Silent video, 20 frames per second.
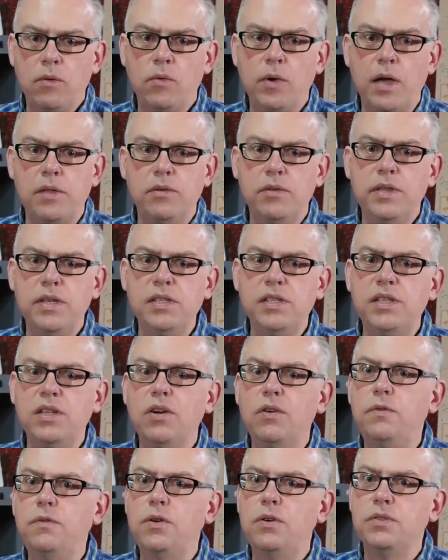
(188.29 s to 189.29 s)
rather than
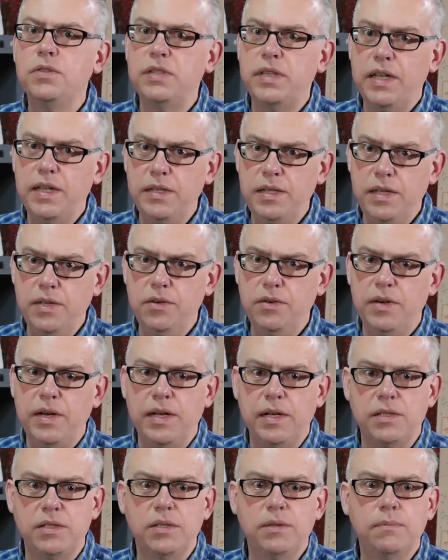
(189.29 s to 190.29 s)
cell phones and the
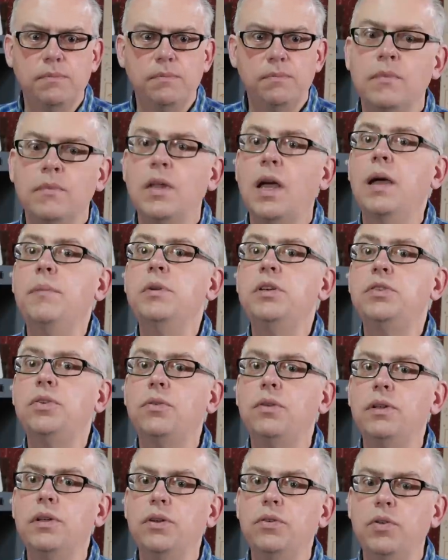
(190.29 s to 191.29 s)
internet. I'm in
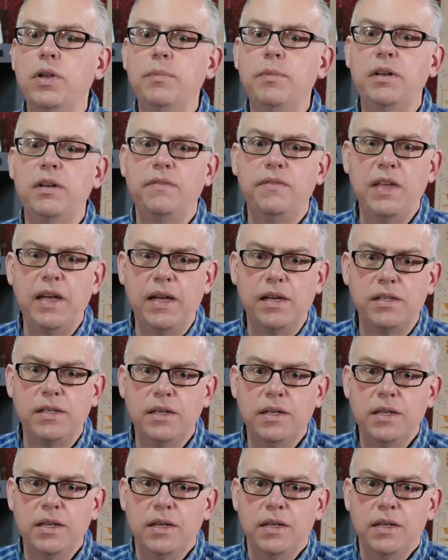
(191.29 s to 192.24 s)
total agreement of that.